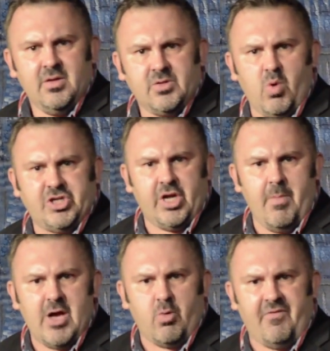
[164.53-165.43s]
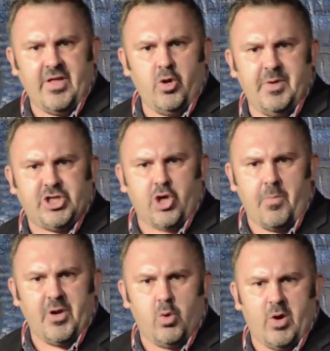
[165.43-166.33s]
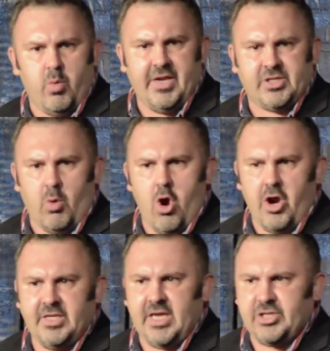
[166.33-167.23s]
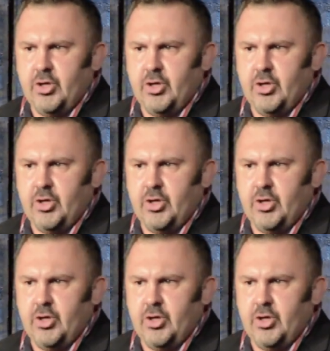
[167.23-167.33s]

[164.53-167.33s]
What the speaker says: So I want you to come out to our venue, be sharp and quick-witted so our audience has a